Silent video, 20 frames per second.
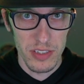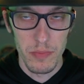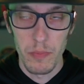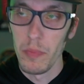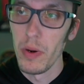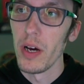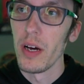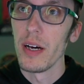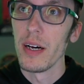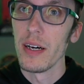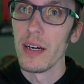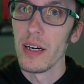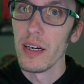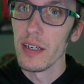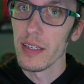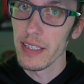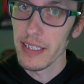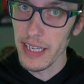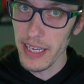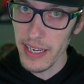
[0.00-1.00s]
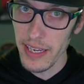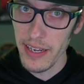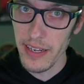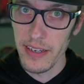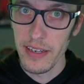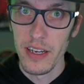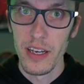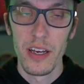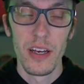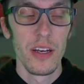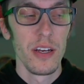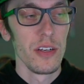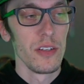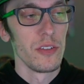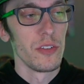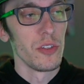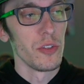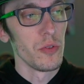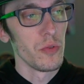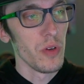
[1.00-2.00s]
But again,
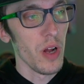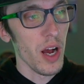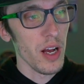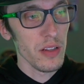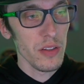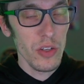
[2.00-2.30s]
do not